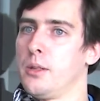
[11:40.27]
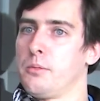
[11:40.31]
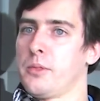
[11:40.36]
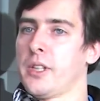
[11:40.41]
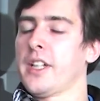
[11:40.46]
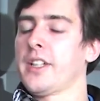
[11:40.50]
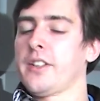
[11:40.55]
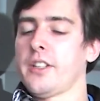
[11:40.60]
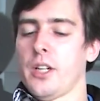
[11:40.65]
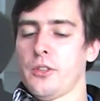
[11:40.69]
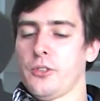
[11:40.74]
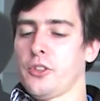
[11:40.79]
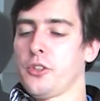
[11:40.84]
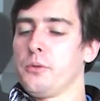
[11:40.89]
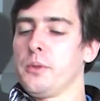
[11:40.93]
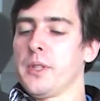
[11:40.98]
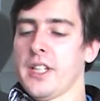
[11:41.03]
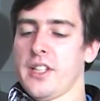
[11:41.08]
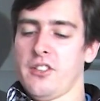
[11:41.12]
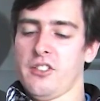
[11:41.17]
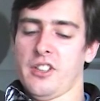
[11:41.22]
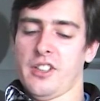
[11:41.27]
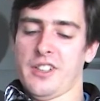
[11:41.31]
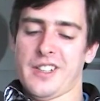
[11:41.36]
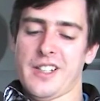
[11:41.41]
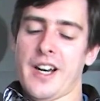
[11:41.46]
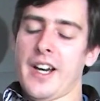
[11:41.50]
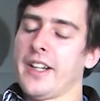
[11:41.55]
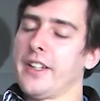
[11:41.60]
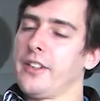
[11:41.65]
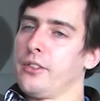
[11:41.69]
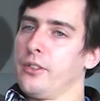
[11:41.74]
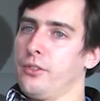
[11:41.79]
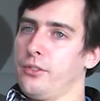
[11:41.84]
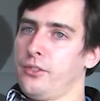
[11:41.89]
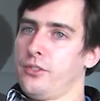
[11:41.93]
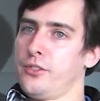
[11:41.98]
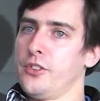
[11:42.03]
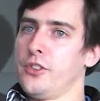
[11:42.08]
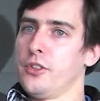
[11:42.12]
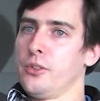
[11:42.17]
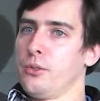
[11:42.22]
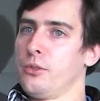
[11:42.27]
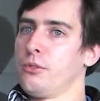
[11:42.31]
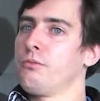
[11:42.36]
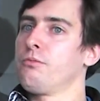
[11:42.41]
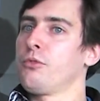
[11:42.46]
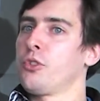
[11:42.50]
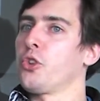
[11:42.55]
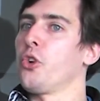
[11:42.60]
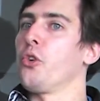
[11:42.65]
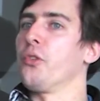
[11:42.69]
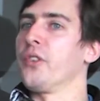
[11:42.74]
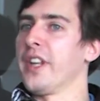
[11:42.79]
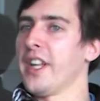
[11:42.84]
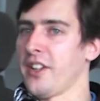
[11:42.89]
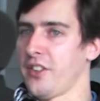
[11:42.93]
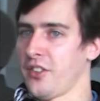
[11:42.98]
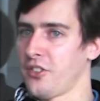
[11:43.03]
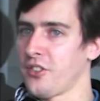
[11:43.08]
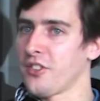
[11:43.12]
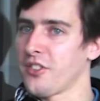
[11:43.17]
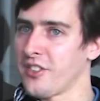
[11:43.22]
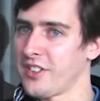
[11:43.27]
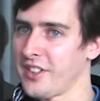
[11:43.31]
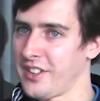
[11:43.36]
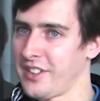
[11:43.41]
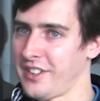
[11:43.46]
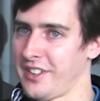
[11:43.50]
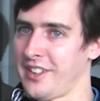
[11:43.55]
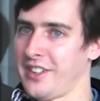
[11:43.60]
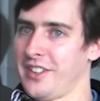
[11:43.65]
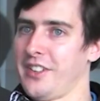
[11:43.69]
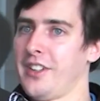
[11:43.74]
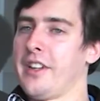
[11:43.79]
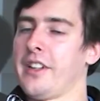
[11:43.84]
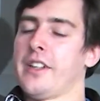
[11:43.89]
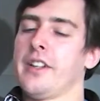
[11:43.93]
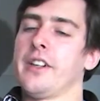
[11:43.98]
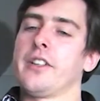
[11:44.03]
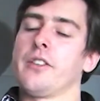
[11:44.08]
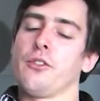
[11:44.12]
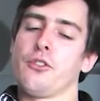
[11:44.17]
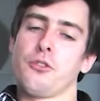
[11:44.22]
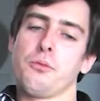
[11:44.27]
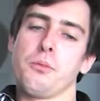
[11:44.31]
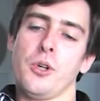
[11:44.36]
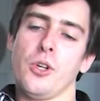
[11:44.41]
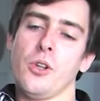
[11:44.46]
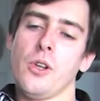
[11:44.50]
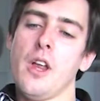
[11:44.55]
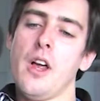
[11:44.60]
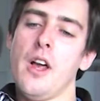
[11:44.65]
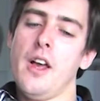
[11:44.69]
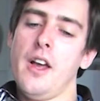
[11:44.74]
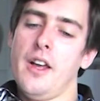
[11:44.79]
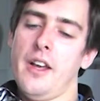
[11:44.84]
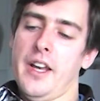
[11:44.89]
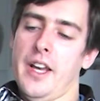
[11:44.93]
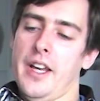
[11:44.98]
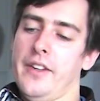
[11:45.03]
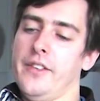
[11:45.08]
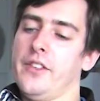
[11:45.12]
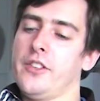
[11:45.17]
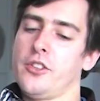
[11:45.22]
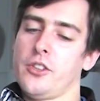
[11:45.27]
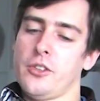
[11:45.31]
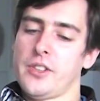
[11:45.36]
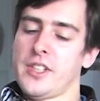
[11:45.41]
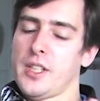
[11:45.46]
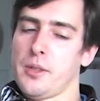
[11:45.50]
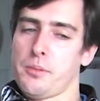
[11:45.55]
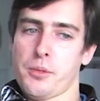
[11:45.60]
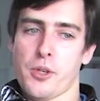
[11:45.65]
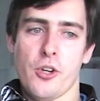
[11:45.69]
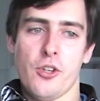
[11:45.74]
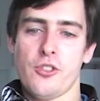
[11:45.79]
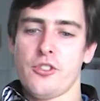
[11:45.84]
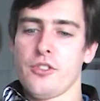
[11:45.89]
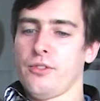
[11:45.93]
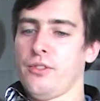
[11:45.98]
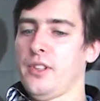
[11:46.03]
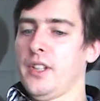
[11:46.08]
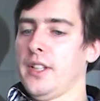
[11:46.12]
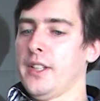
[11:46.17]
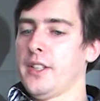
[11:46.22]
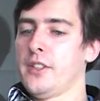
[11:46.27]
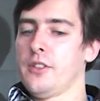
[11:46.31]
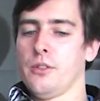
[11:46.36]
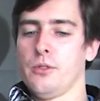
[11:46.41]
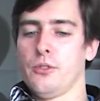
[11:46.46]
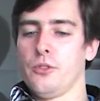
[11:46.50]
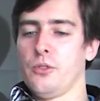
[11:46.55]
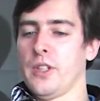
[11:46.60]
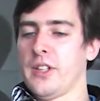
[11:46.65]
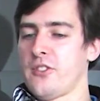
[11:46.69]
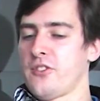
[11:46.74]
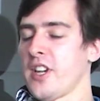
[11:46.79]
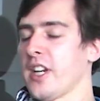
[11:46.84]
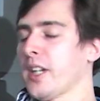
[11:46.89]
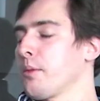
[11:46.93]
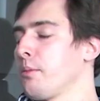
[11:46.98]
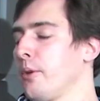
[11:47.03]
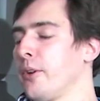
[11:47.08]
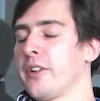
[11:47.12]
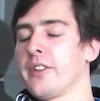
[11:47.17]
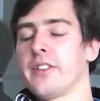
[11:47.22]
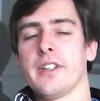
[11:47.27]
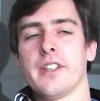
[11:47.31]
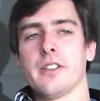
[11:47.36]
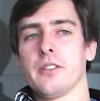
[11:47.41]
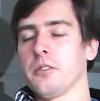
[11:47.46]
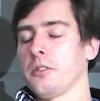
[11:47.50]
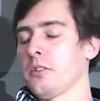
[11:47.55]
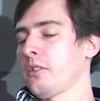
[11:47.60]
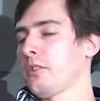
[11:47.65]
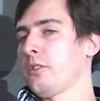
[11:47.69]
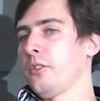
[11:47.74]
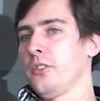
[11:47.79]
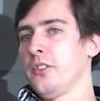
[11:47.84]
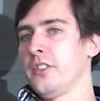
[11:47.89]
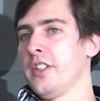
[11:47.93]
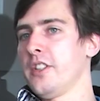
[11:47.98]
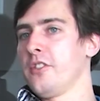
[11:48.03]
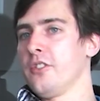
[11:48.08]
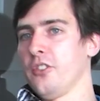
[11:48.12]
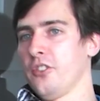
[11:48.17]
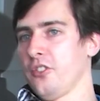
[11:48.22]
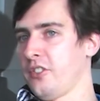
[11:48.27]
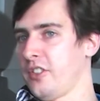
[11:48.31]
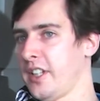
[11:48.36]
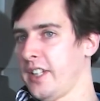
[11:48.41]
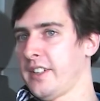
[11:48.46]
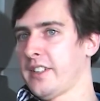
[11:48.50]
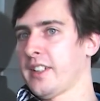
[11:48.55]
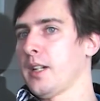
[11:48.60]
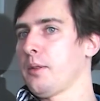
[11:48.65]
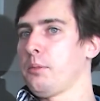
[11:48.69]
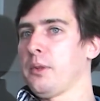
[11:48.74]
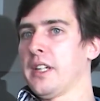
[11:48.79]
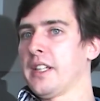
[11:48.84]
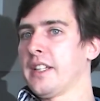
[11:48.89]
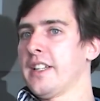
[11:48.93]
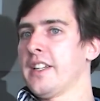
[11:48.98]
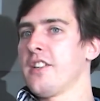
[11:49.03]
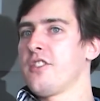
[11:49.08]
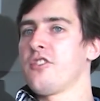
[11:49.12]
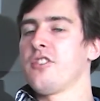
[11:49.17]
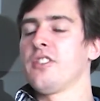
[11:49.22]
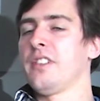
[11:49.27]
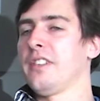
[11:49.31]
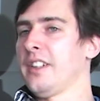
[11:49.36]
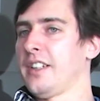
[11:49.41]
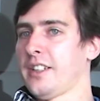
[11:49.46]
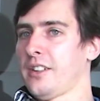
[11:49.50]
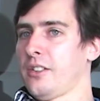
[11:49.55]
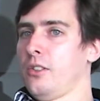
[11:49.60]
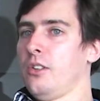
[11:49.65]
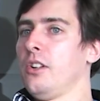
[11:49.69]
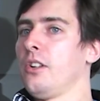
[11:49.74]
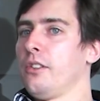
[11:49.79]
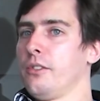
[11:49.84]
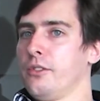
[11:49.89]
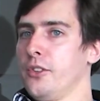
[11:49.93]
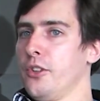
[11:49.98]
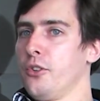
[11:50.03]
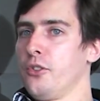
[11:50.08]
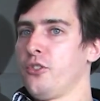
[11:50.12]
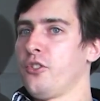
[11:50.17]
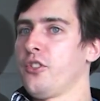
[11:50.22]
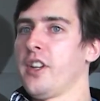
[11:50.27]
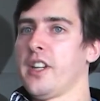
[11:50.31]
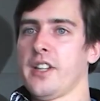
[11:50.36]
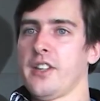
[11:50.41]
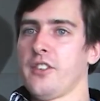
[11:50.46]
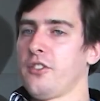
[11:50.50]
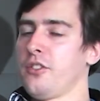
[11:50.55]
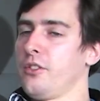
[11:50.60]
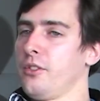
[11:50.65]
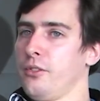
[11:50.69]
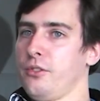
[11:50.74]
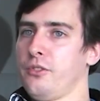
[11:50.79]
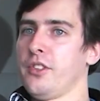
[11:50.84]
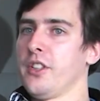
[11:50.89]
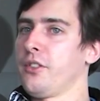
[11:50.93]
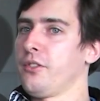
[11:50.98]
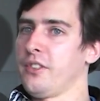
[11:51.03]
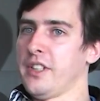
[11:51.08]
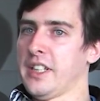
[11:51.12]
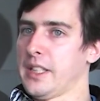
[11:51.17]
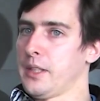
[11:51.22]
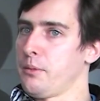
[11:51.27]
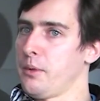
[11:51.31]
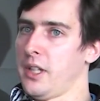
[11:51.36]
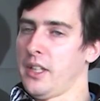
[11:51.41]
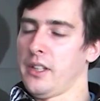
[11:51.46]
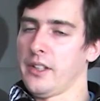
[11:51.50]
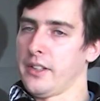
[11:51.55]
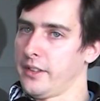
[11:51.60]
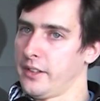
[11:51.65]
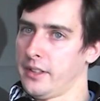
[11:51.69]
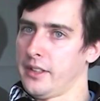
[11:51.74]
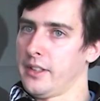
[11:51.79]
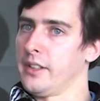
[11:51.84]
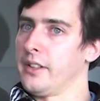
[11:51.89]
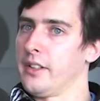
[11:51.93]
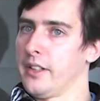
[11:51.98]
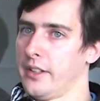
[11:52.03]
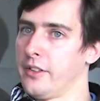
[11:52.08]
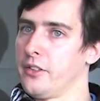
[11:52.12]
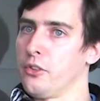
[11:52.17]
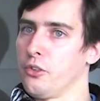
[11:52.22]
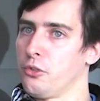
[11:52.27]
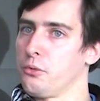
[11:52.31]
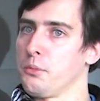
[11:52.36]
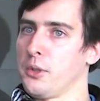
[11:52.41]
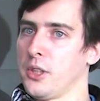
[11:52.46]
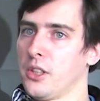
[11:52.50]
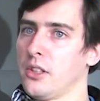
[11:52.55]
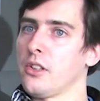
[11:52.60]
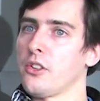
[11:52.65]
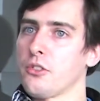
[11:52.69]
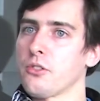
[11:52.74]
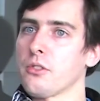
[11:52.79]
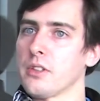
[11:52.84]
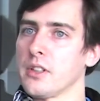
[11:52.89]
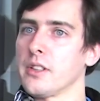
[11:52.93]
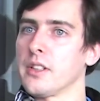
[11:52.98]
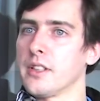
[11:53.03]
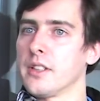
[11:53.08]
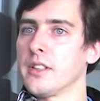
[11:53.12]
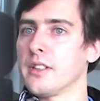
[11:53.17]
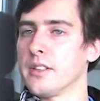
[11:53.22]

Right now the queries are kind of, condensed and kind of small. And the approach of like doing checkpointing or continuous state replication, like all of those things fit very well in those models, really.